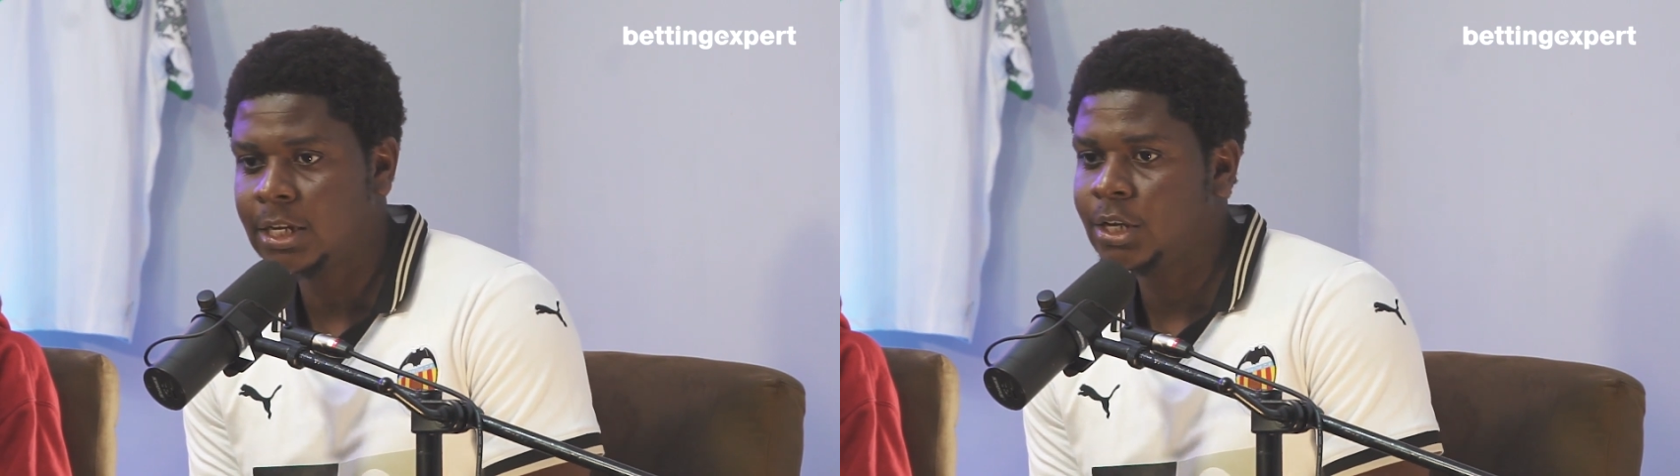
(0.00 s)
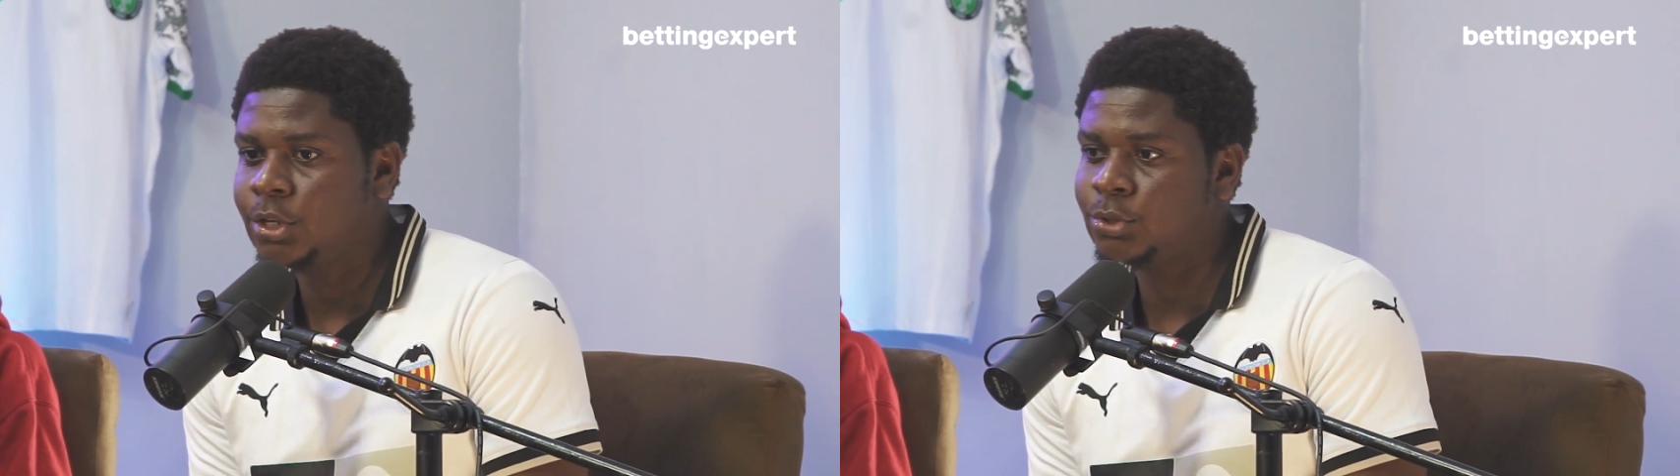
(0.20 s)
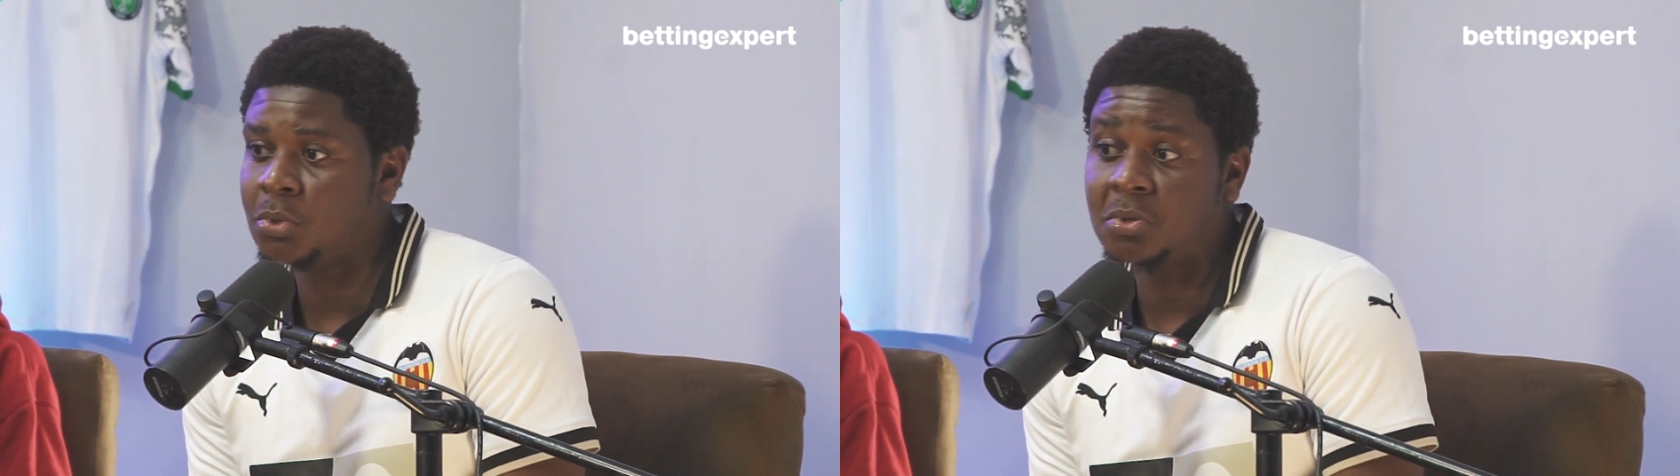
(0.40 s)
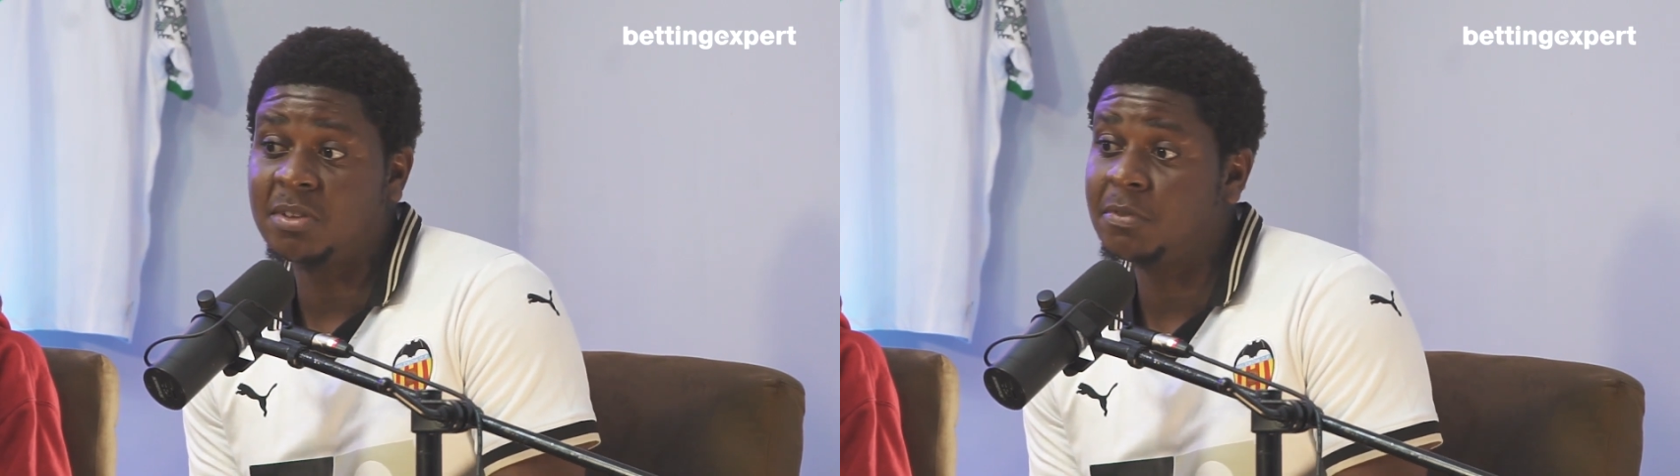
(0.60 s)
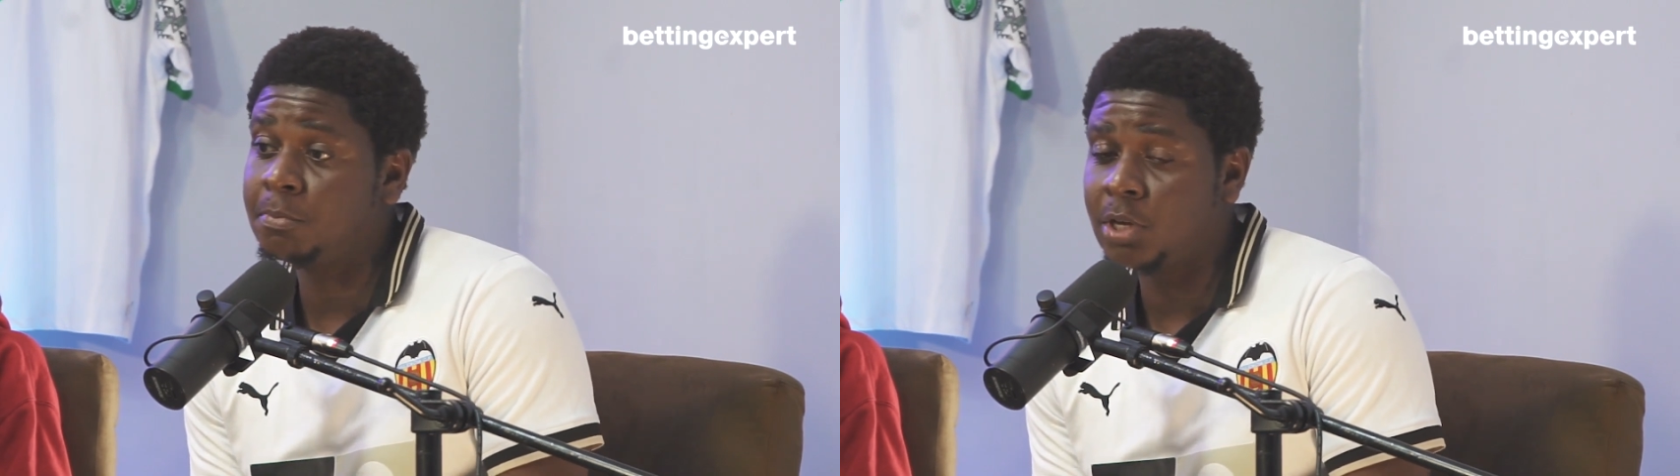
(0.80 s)
So it could
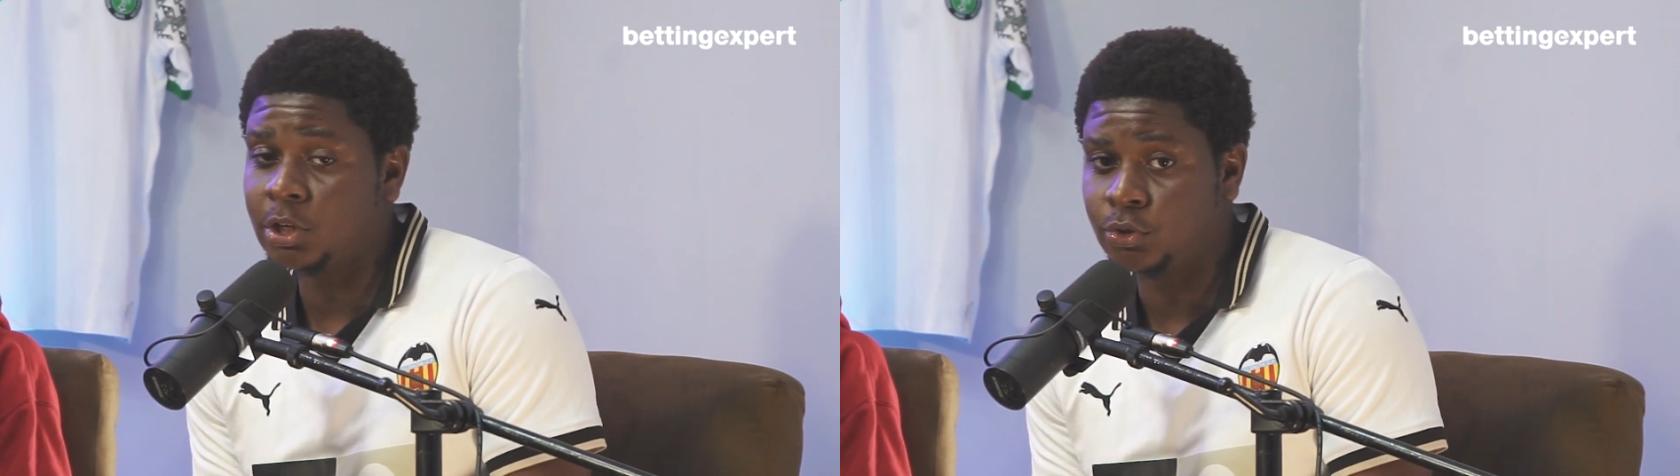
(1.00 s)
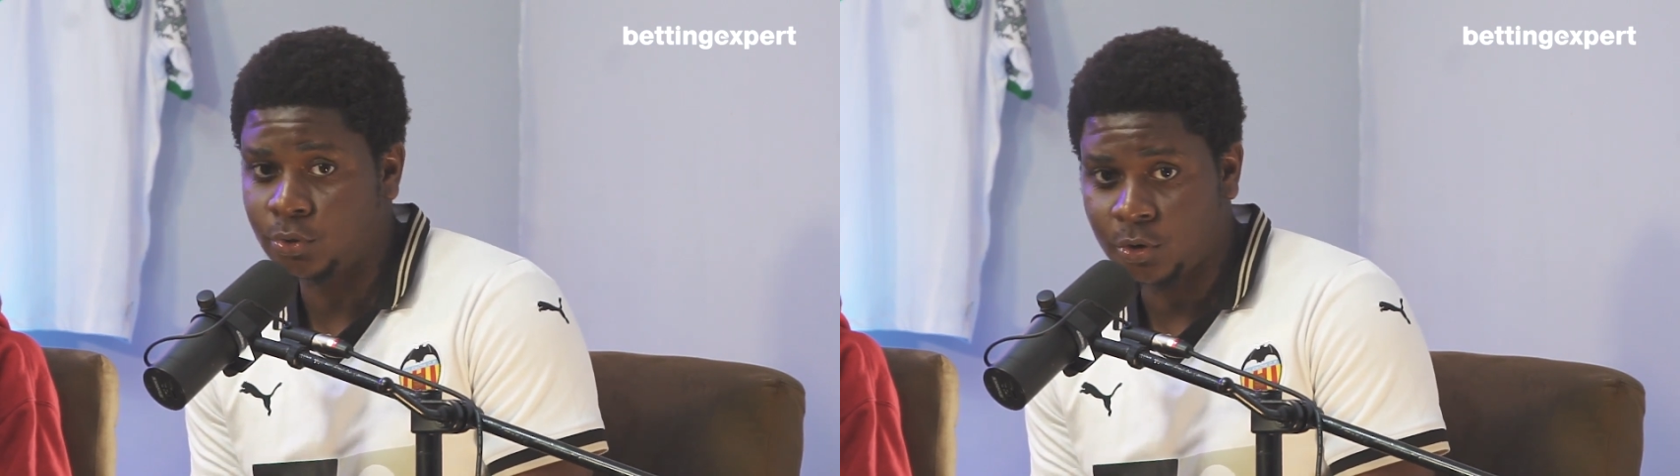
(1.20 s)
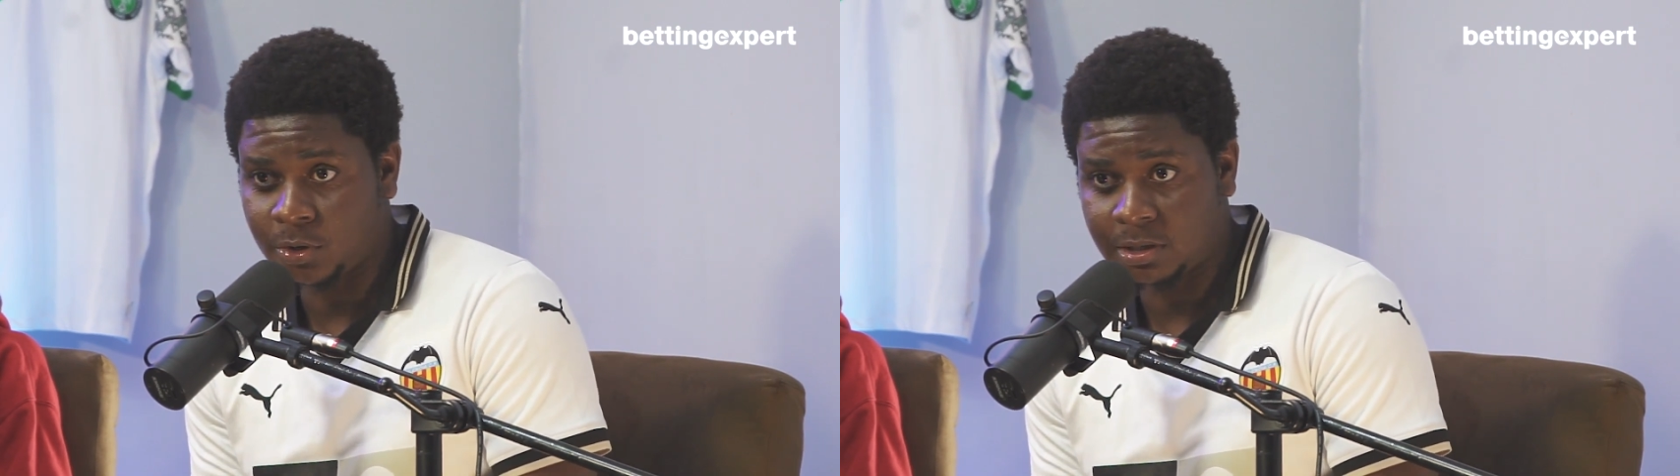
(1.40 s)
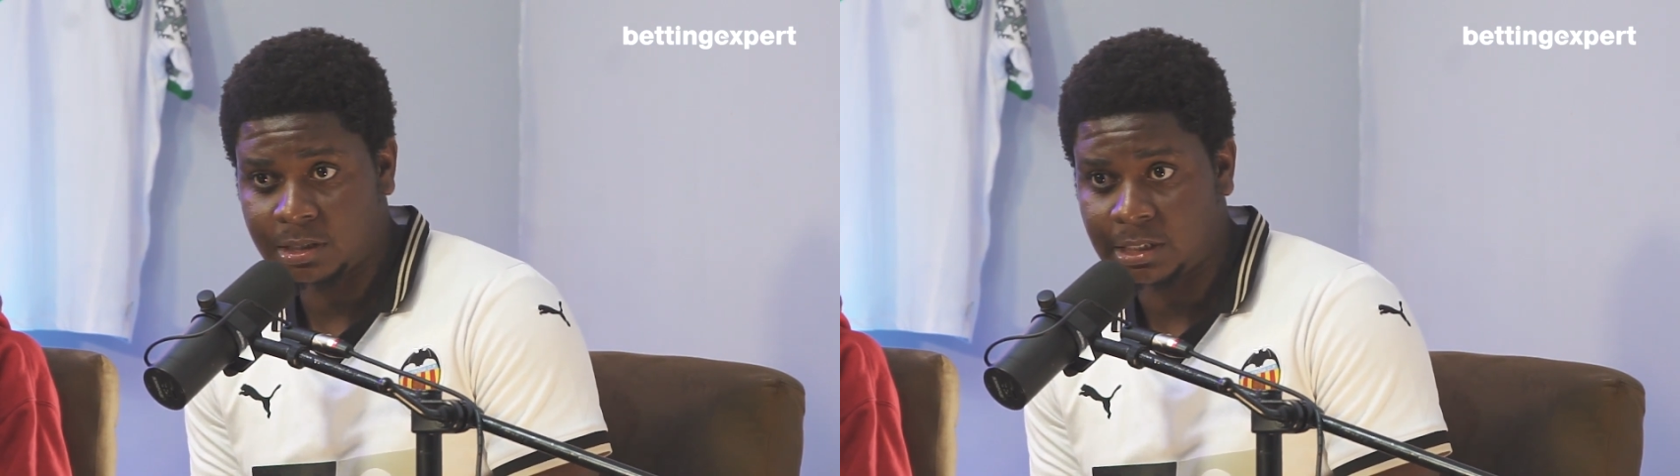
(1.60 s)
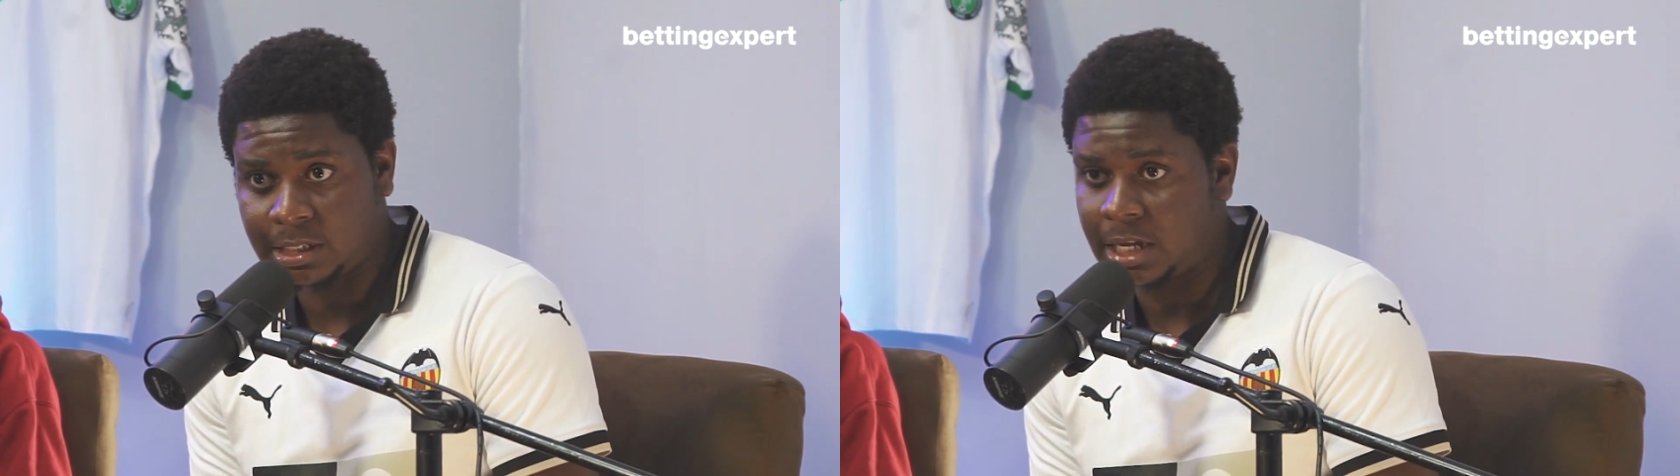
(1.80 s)
even be a draw on the
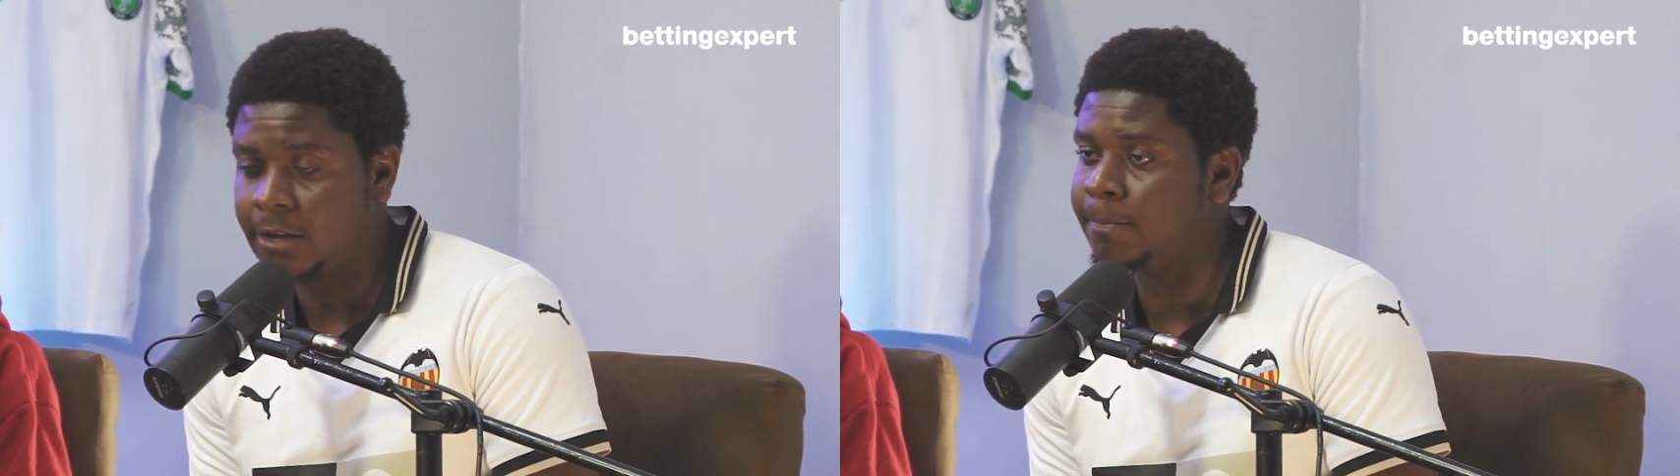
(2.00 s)
day.